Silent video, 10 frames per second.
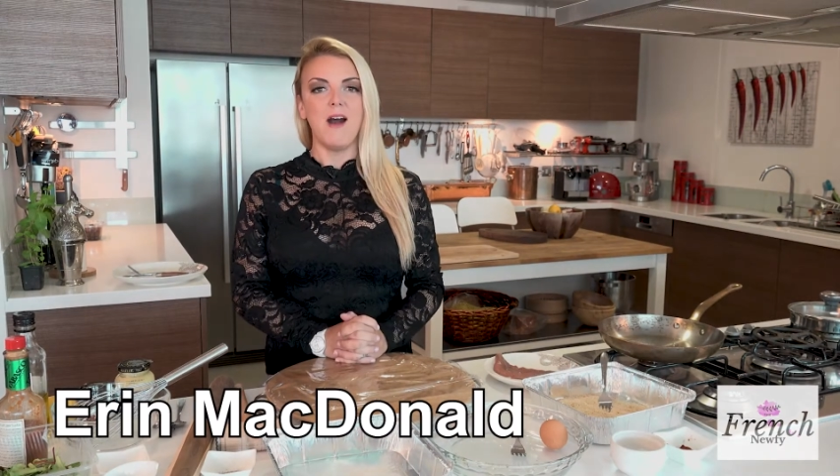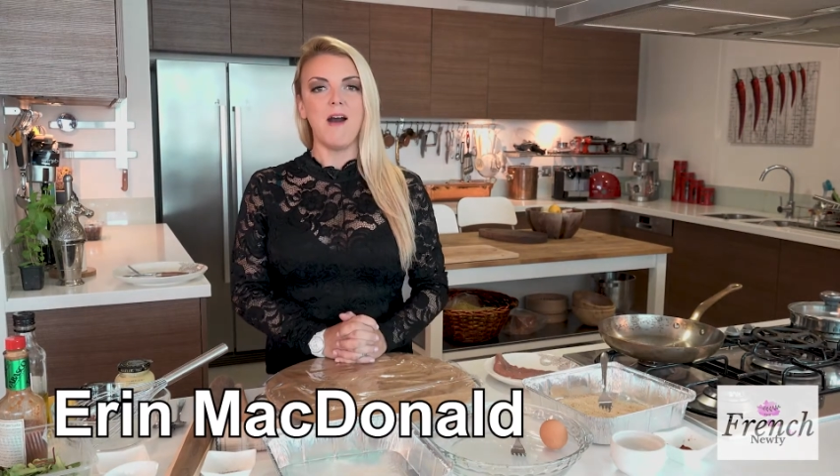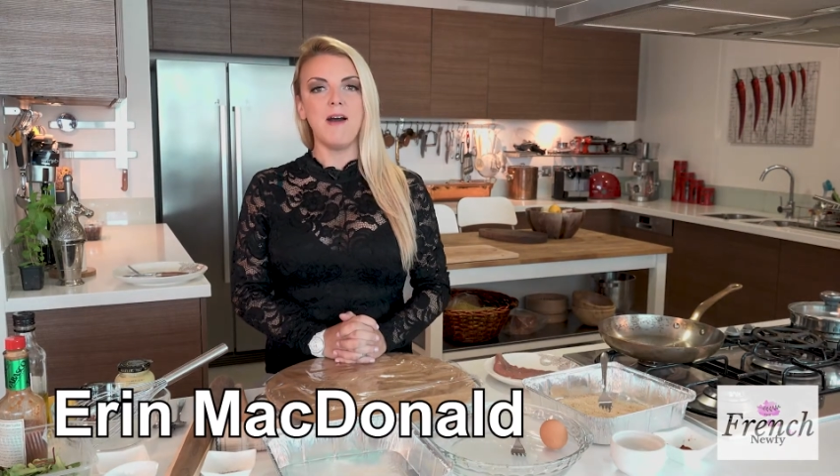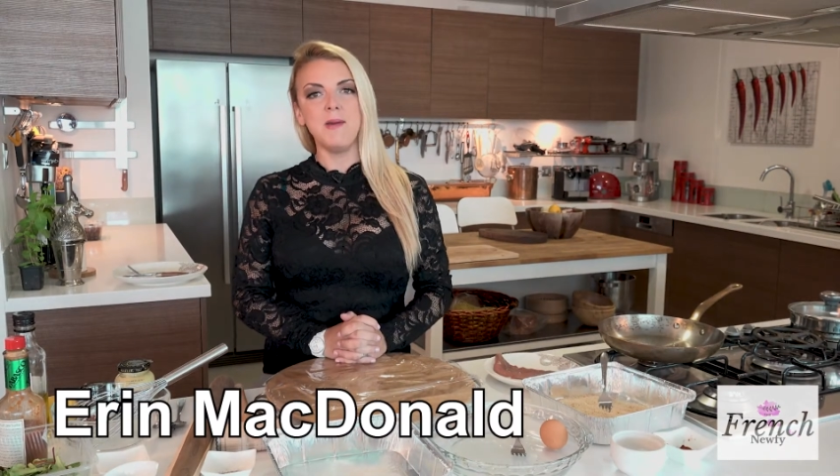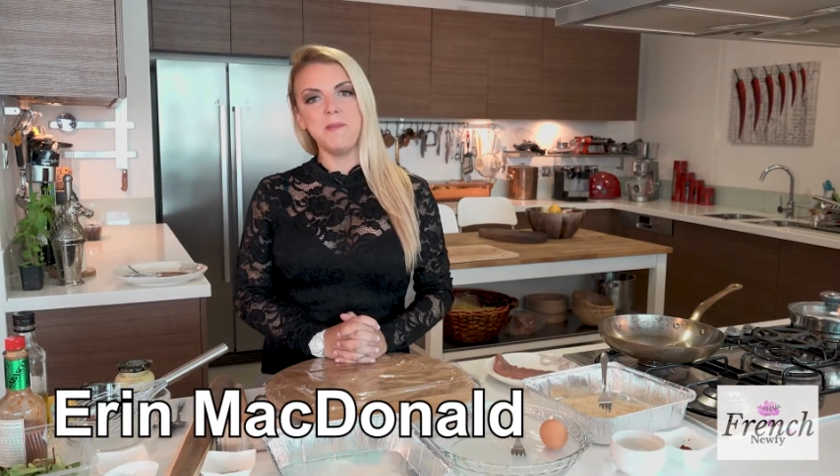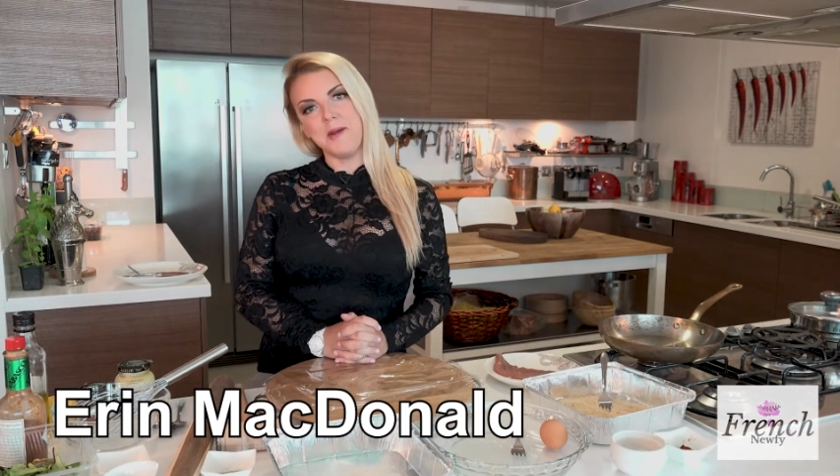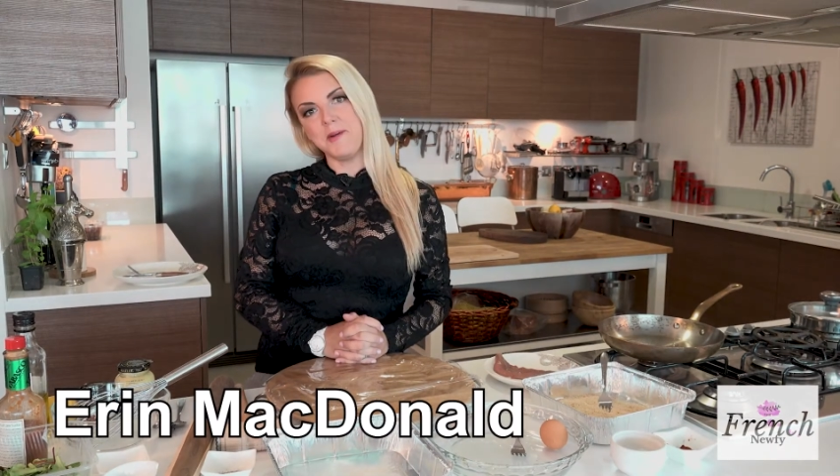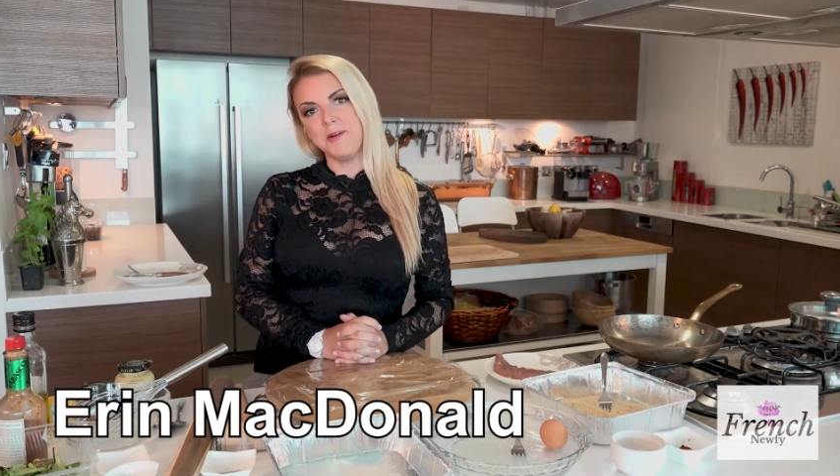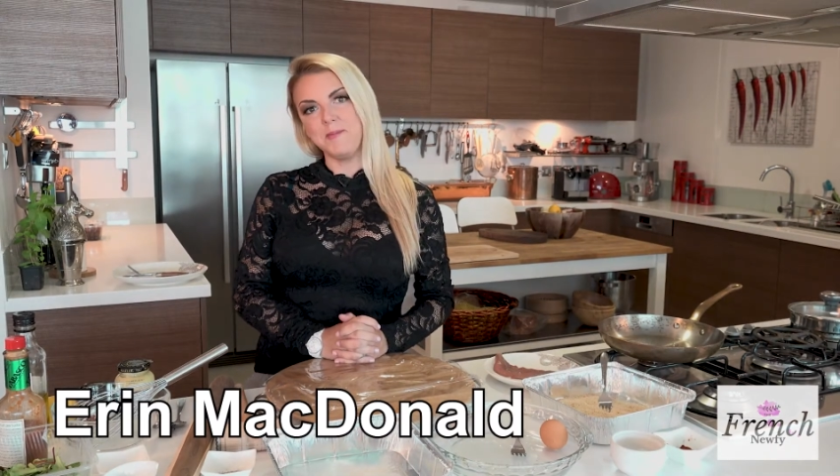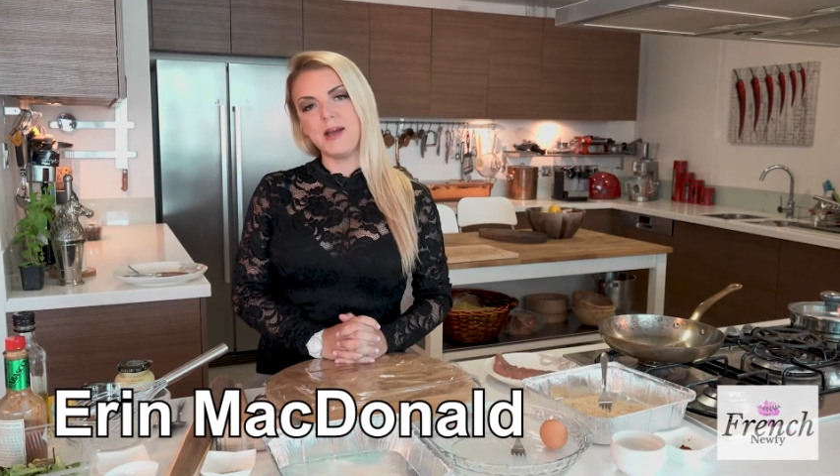I'm
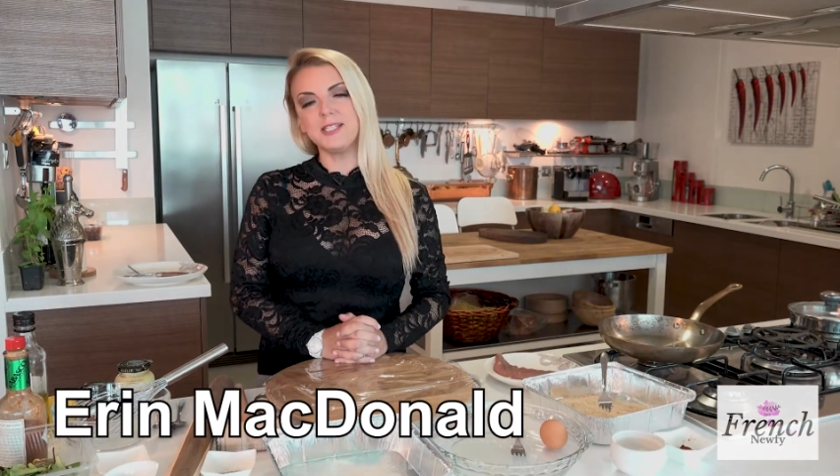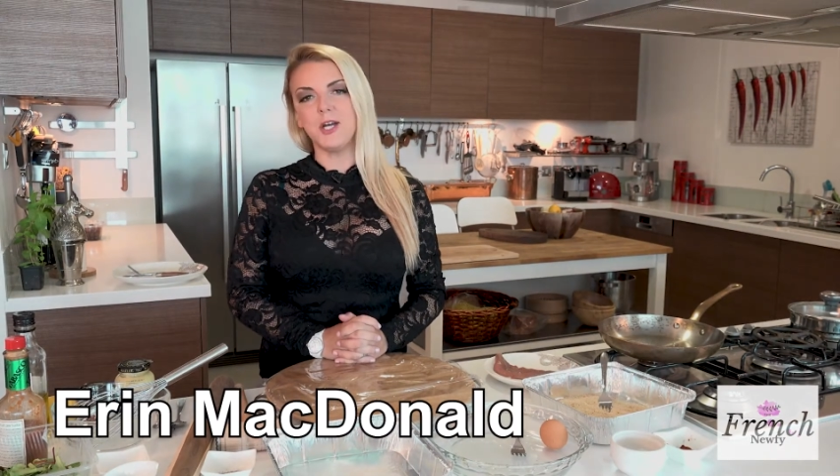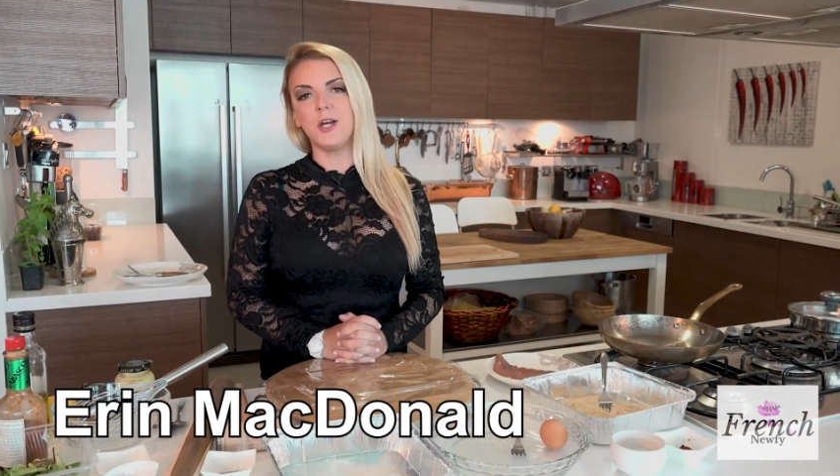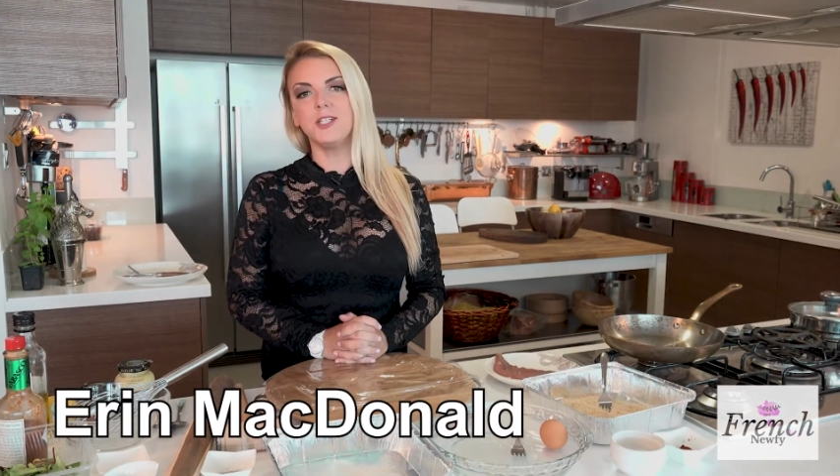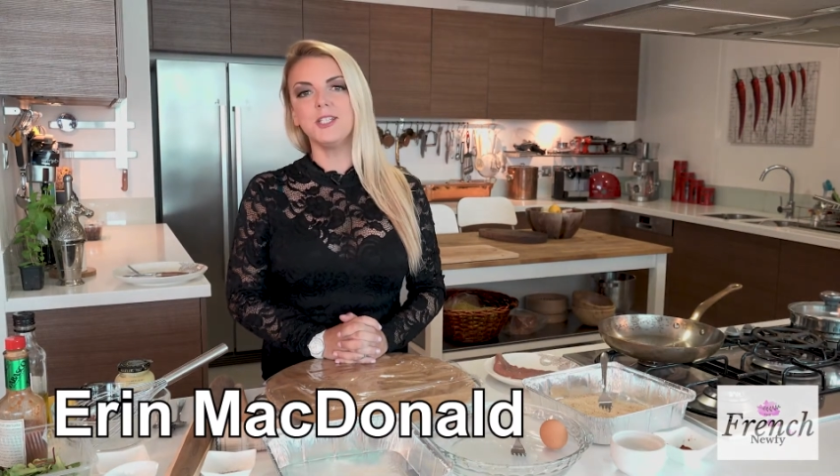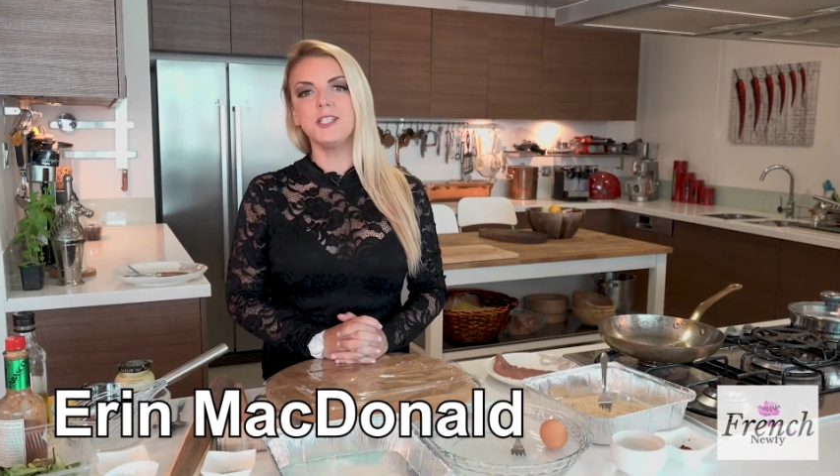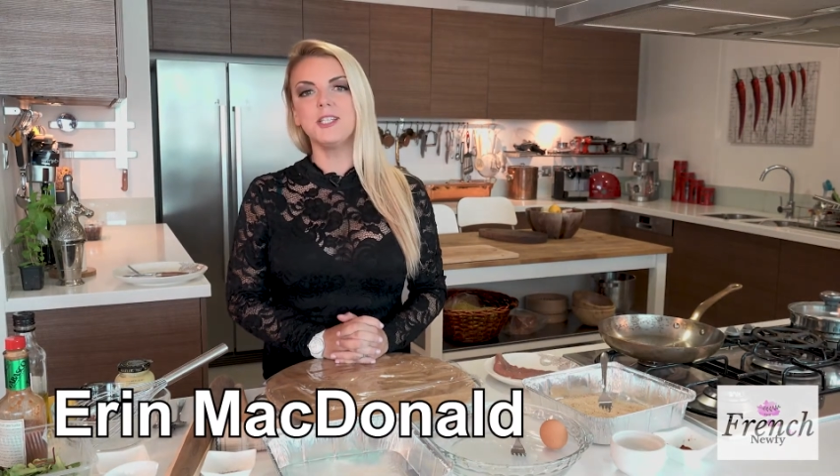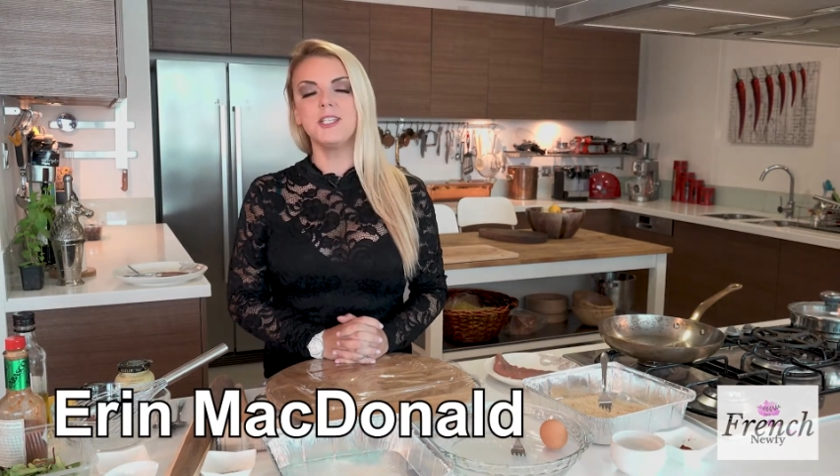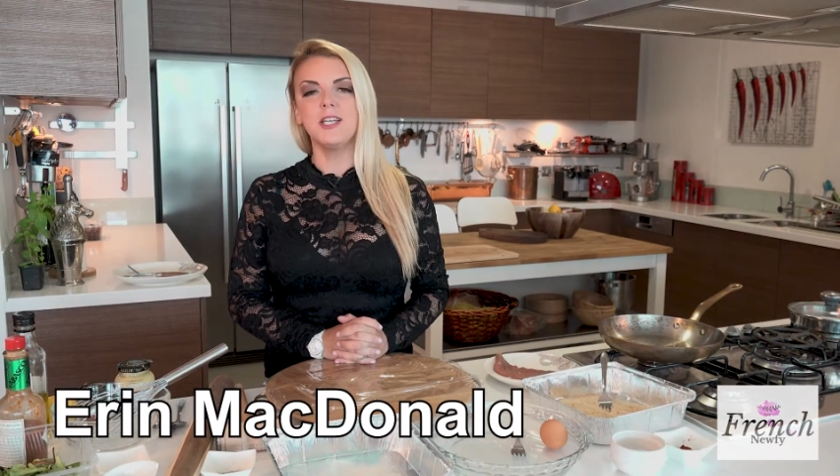Erin MacDonald.